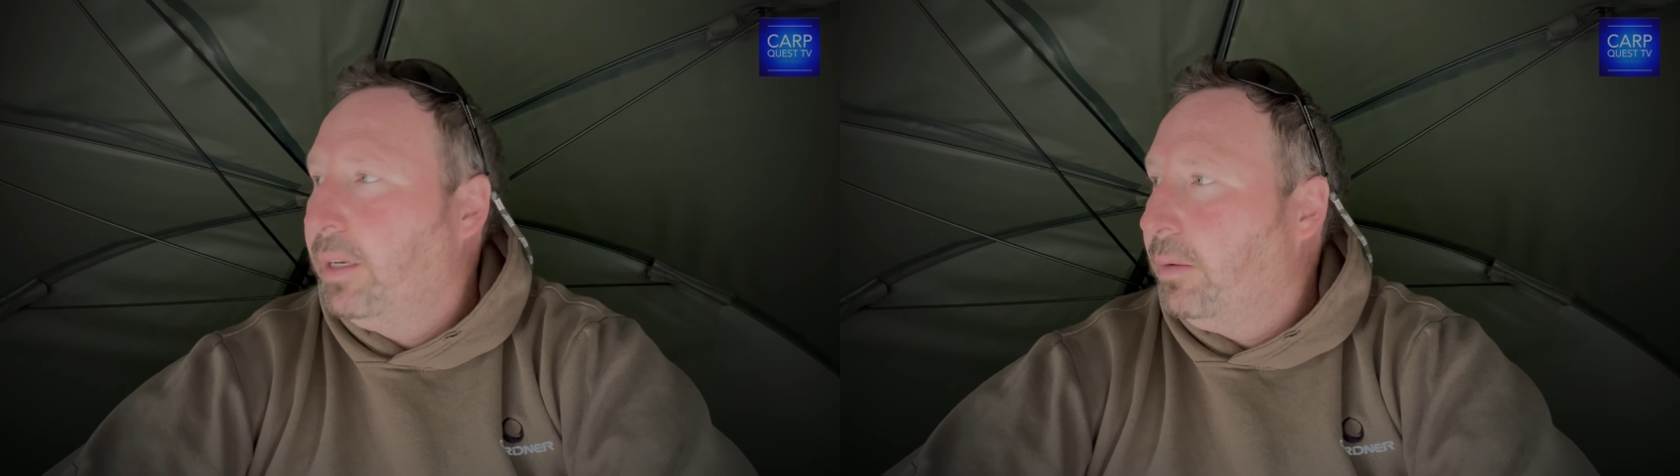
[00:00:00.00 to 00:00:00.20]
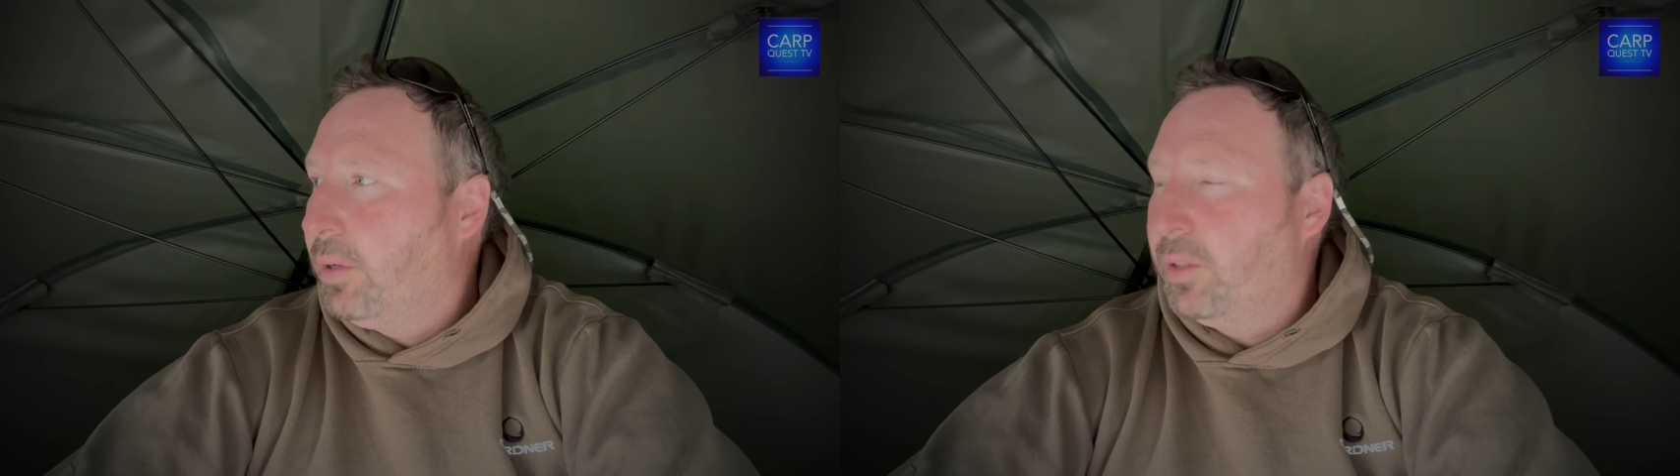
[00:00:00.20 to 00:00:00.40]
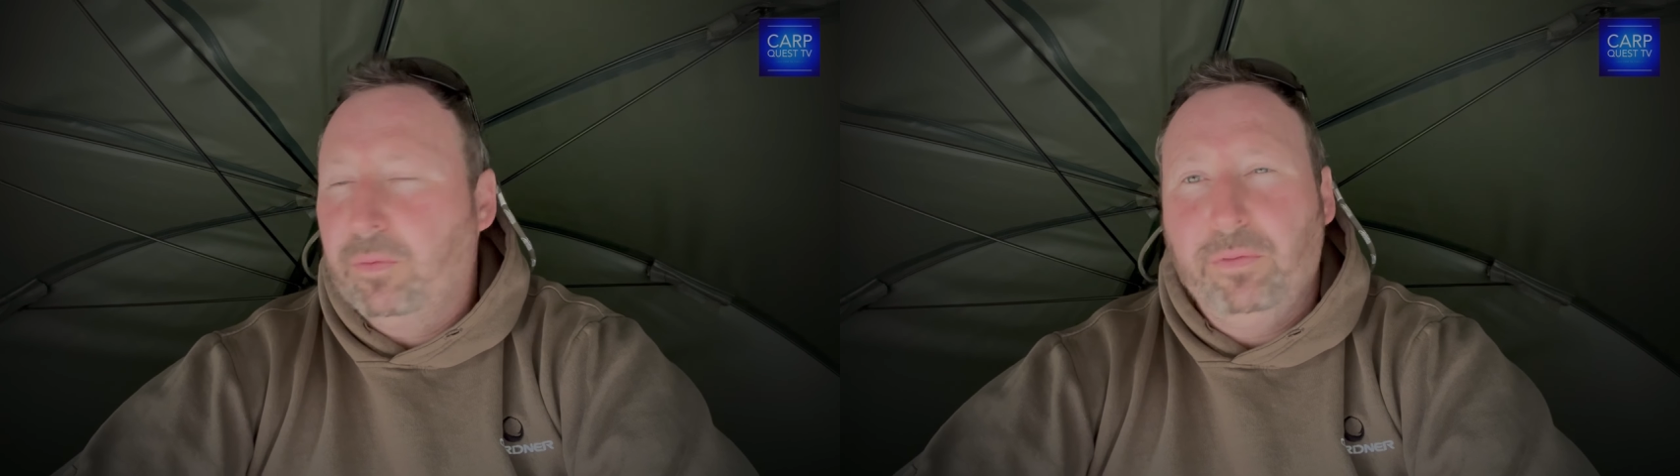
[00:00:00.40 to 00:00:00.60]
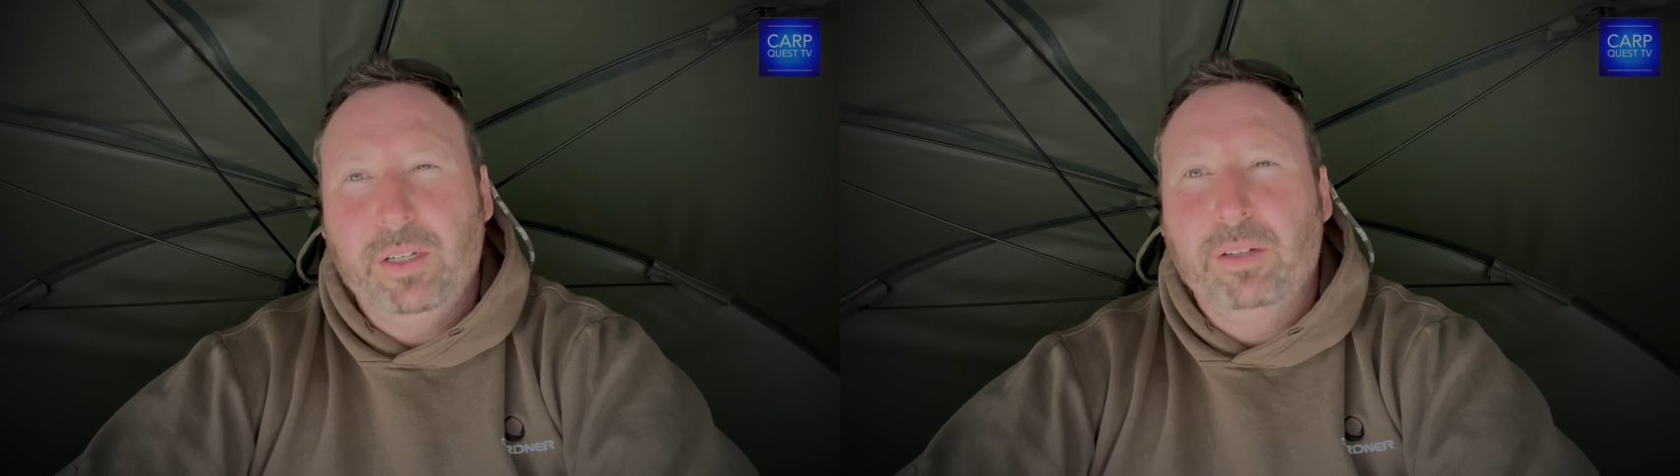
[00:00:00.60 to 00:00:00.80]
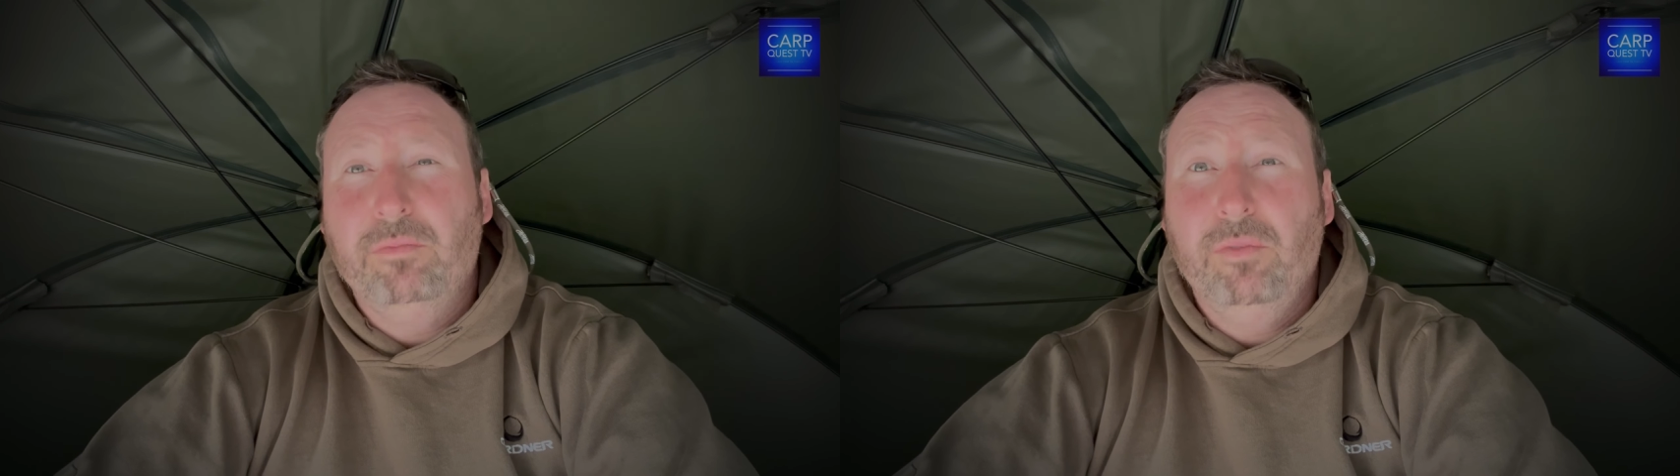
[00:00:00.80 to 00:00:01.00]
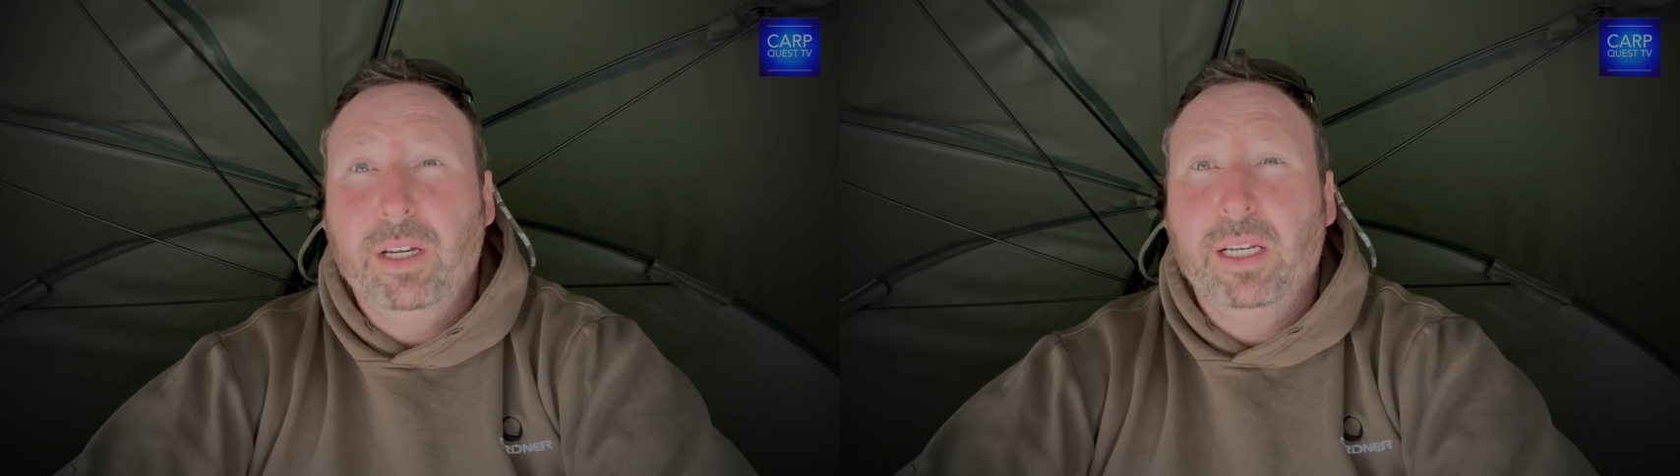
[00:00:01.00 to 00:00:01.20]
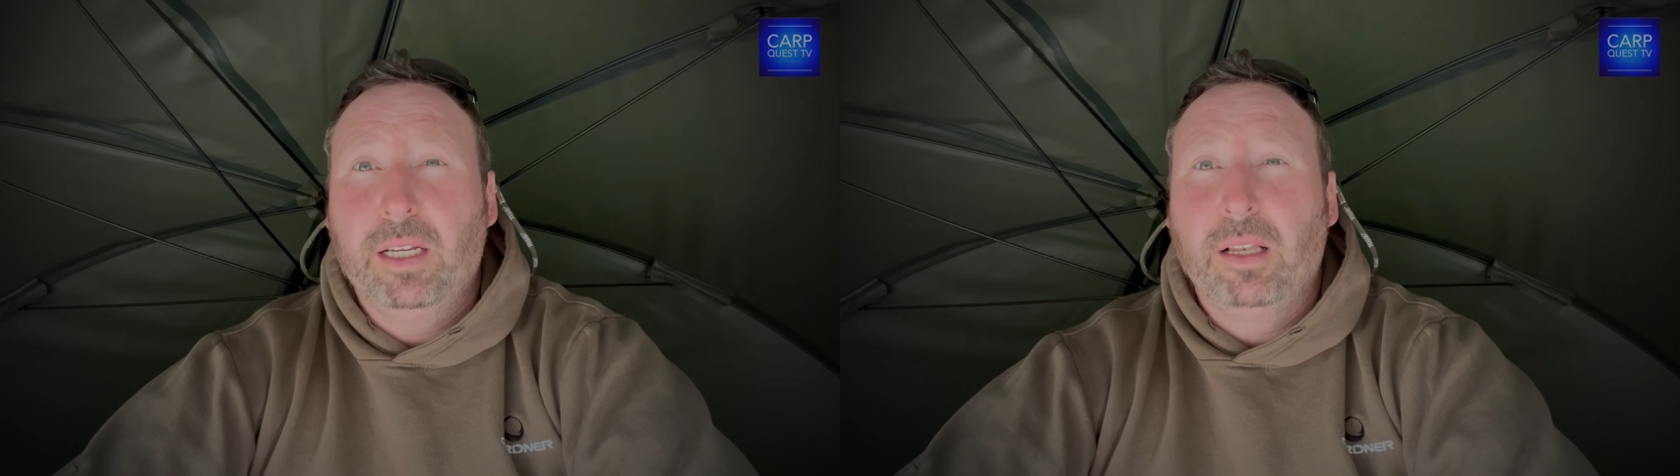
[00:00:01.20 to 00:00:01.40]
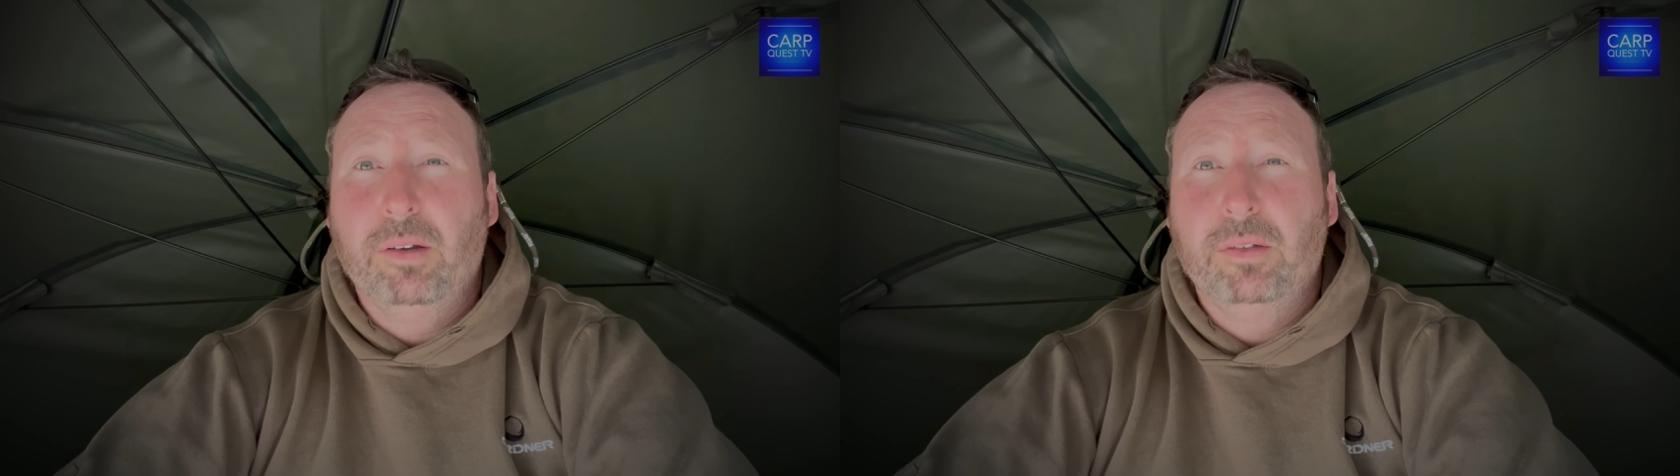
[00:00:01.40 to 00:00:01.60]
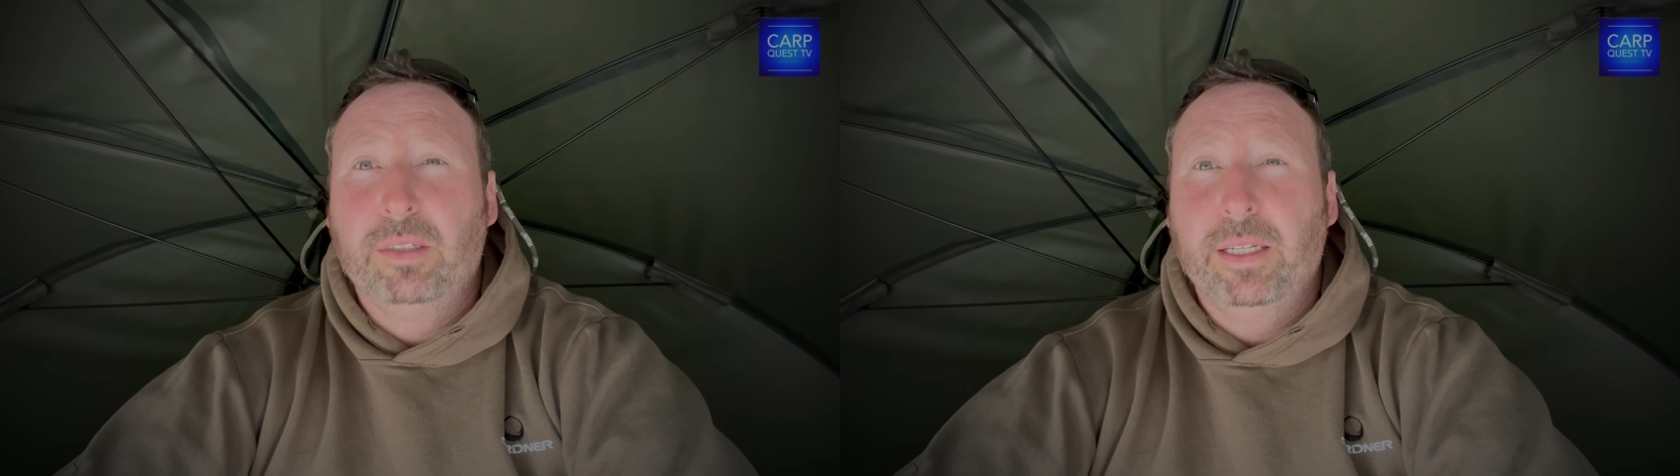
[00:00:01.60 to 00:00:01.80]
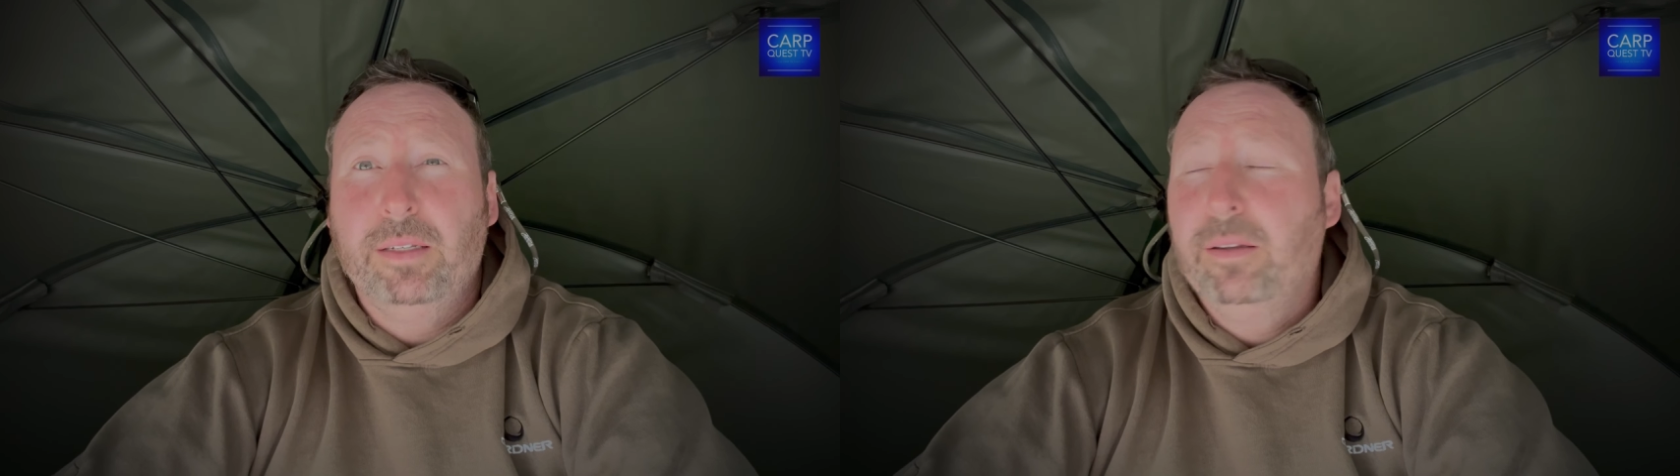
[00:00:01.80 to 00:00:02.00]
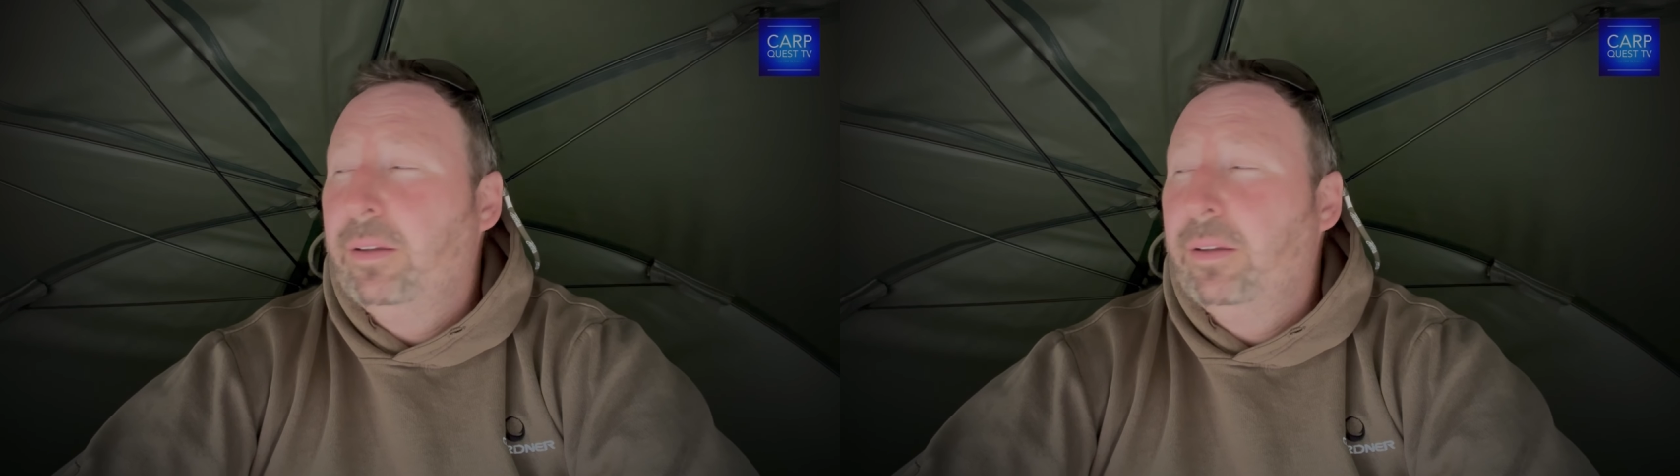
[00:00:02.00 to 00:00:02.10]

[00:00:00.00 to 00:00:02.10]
because I'm fishing really close in,